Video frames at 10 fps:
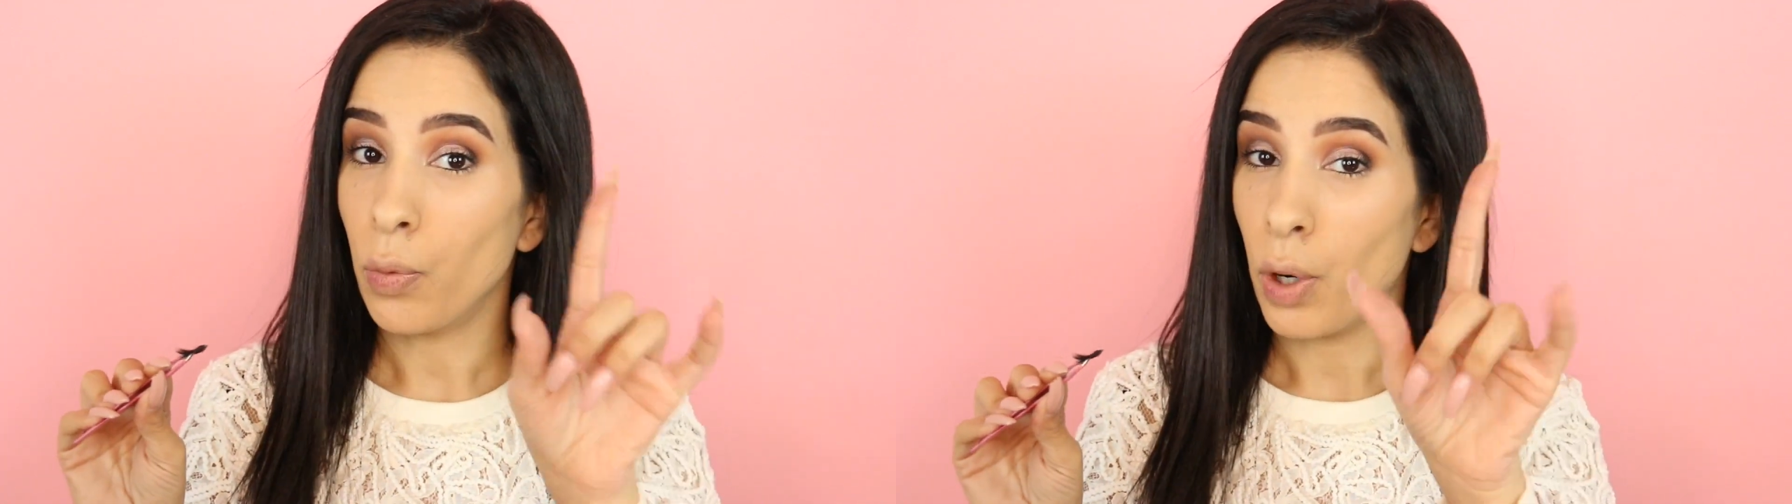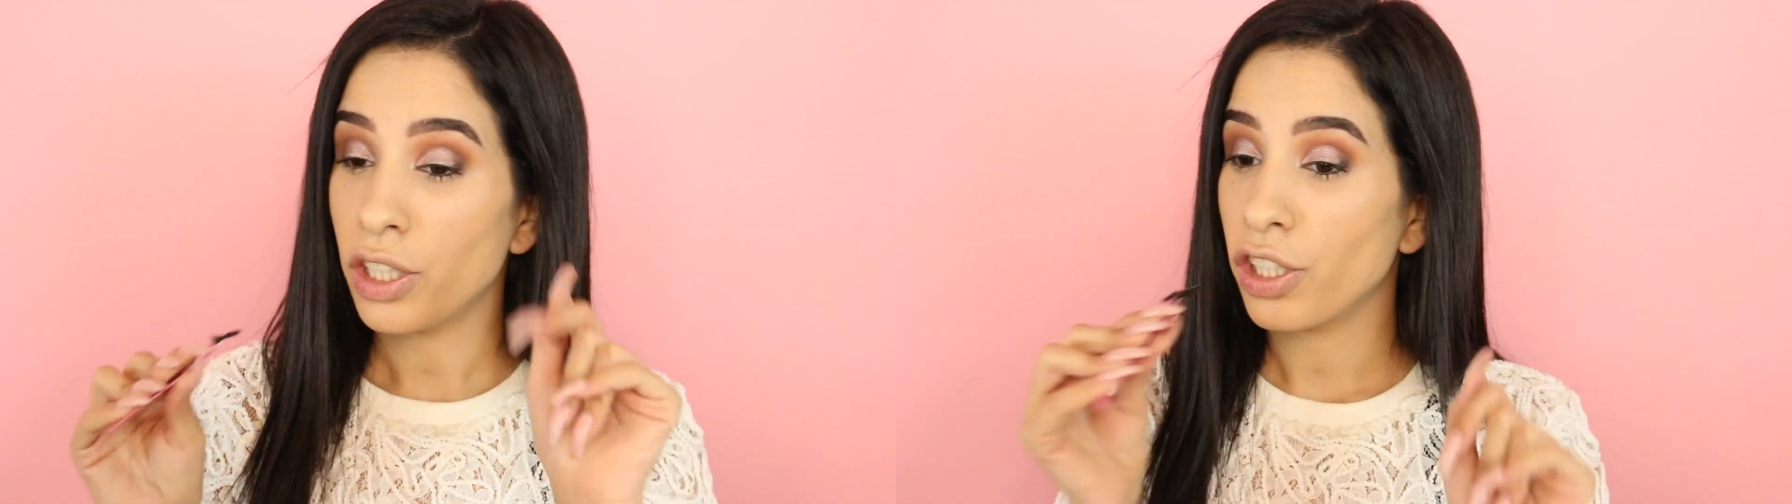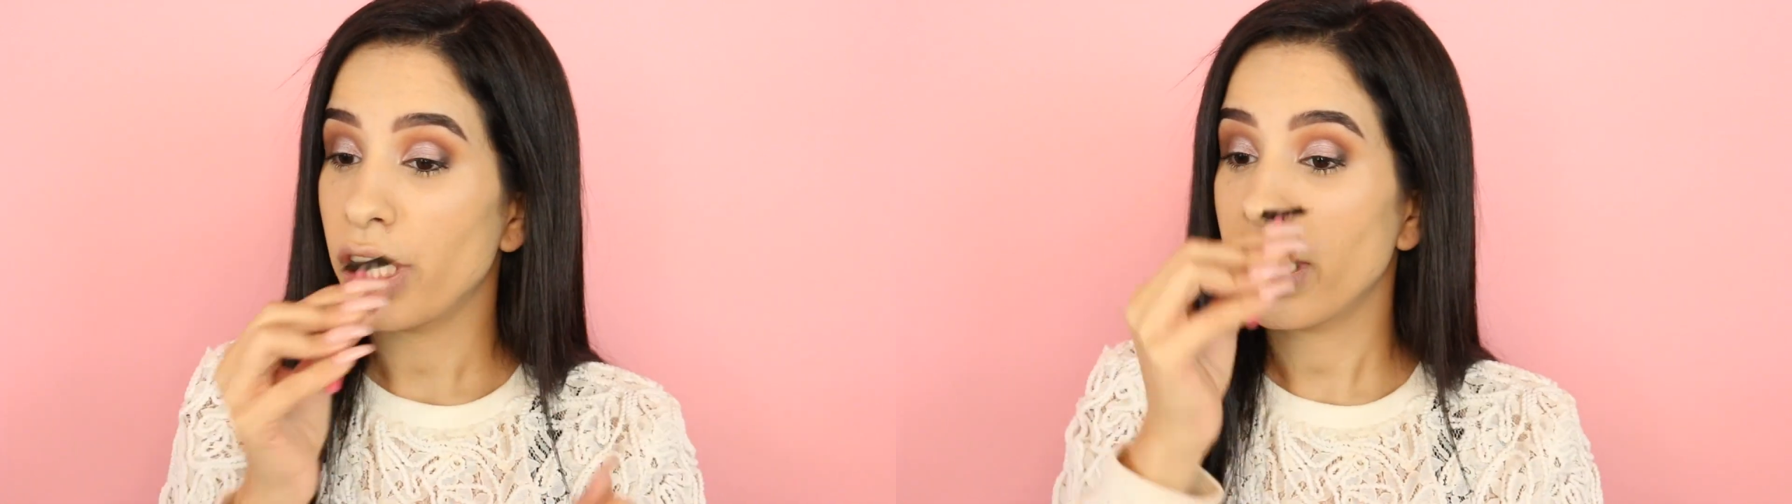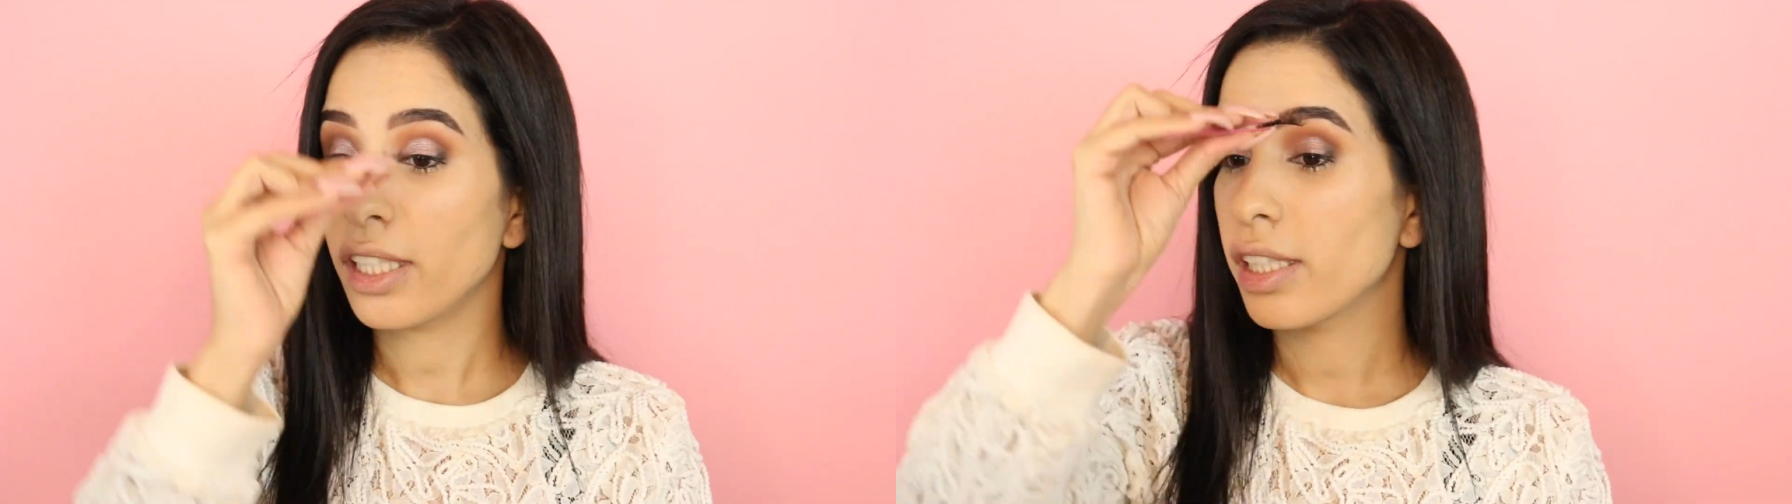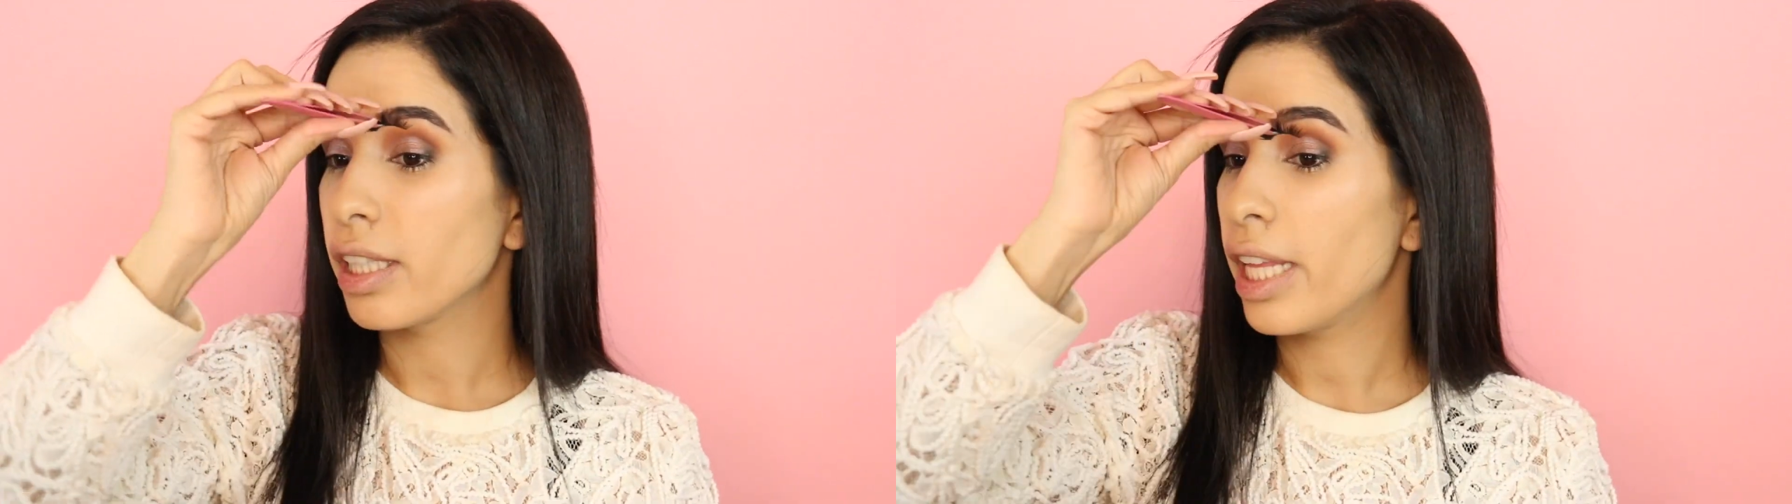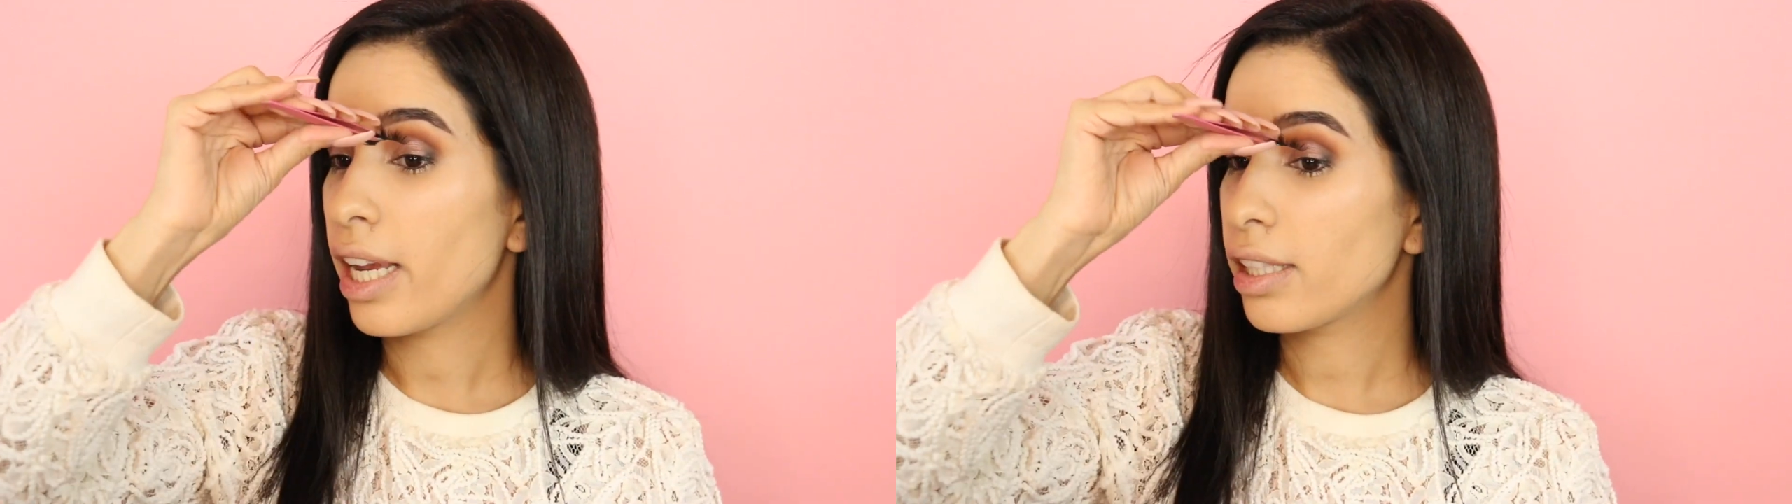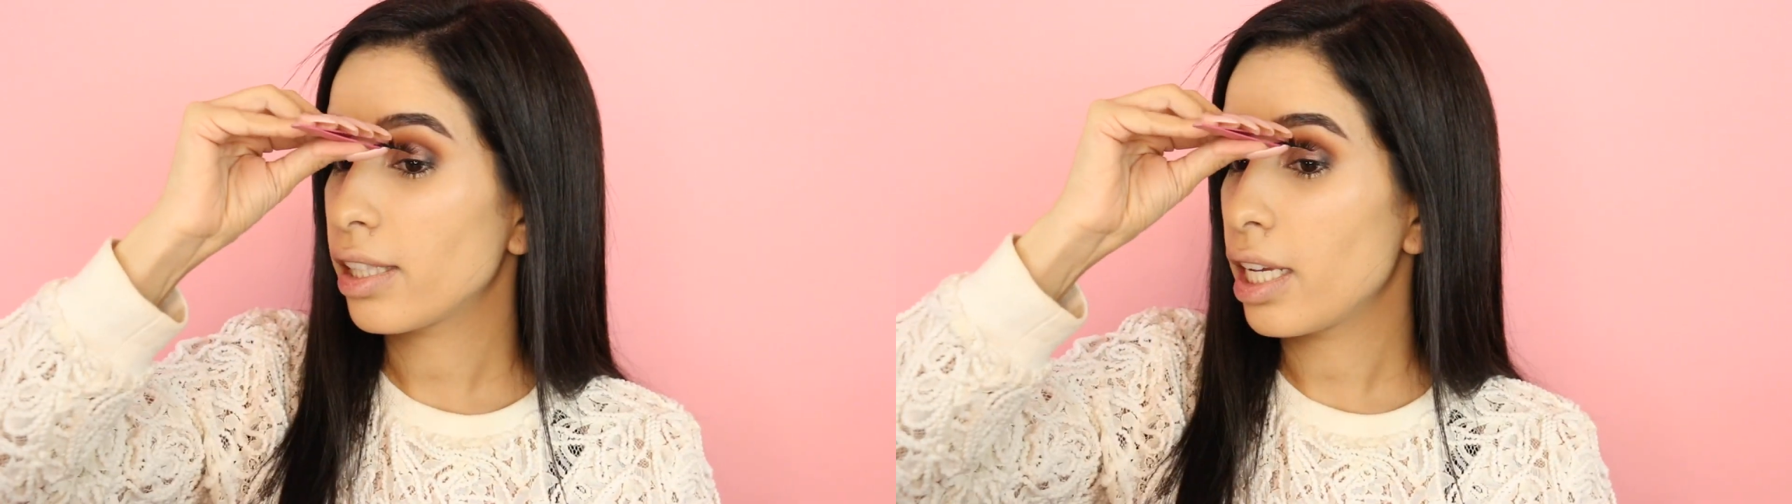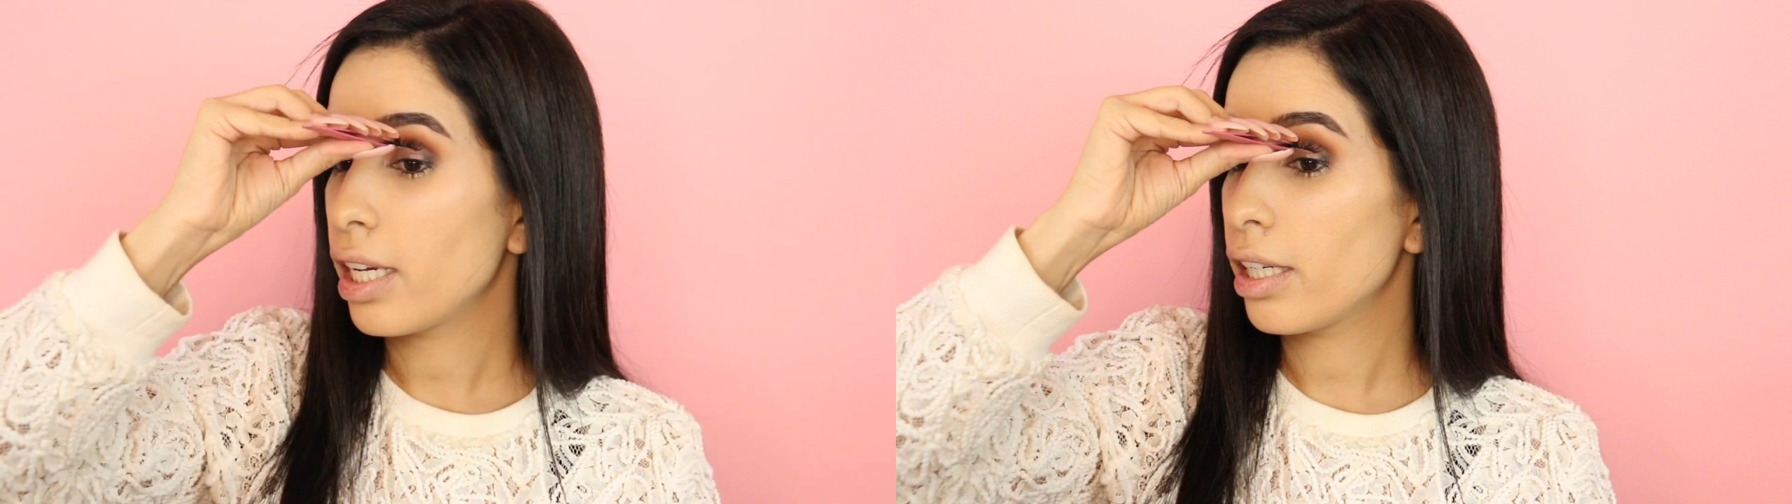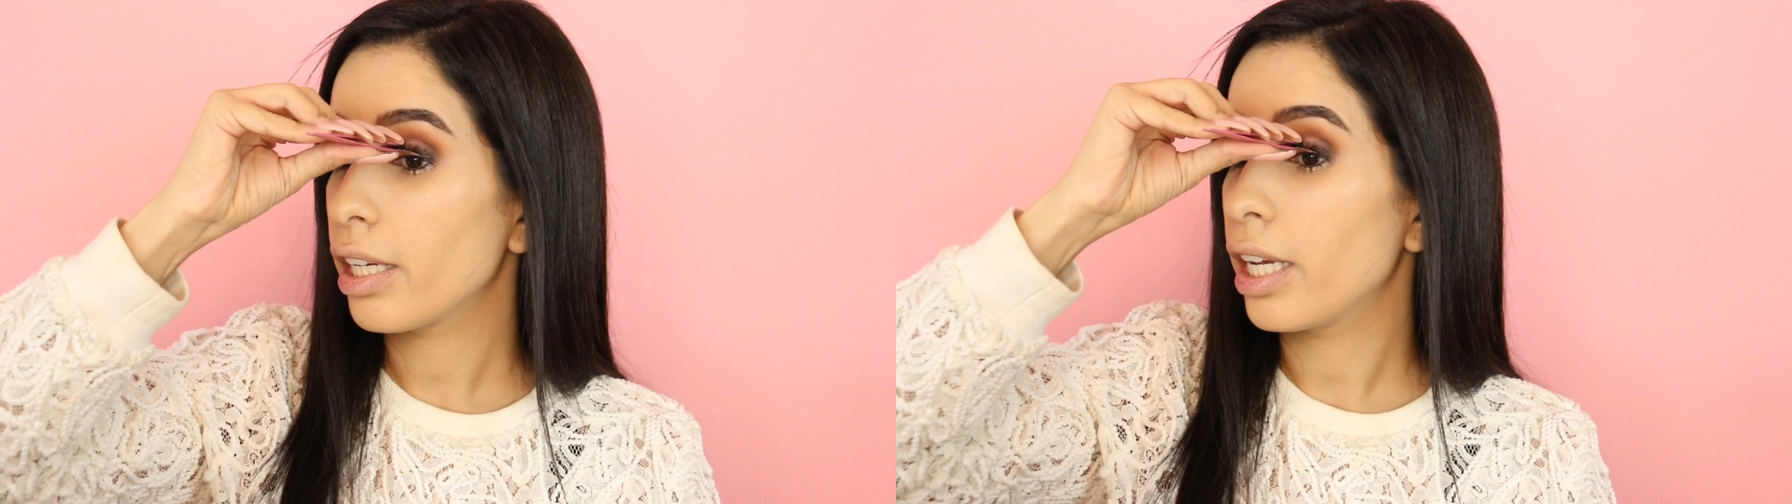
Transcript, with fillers: Watch this next thing,